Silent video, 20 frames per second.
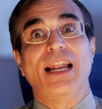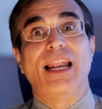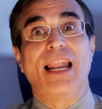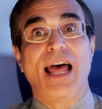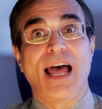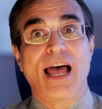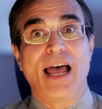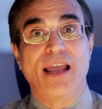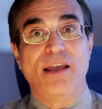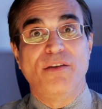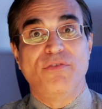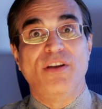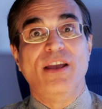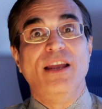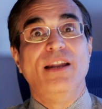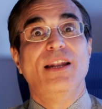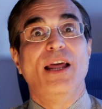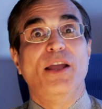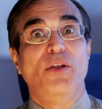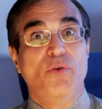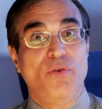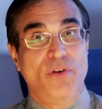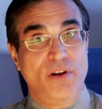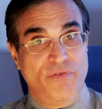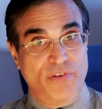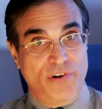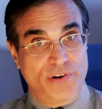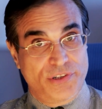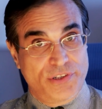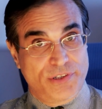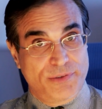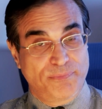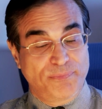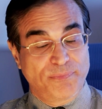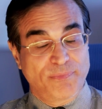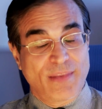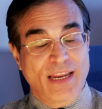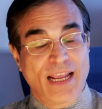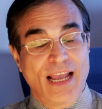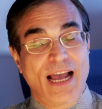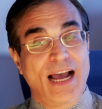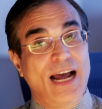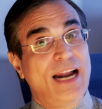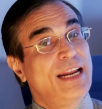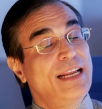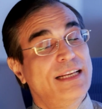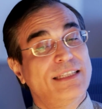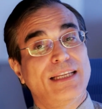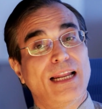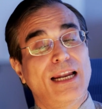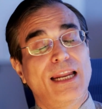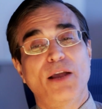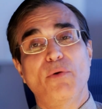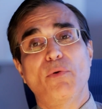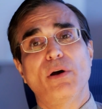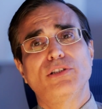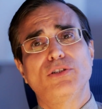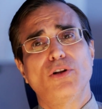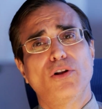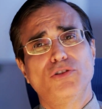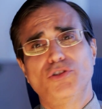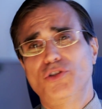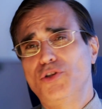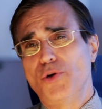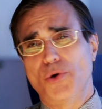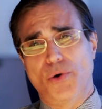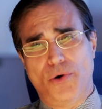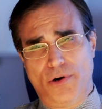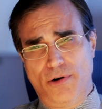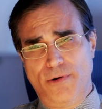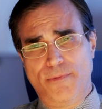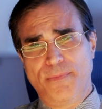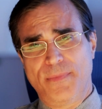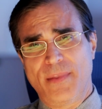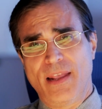life in the universe. And he said he was not sure.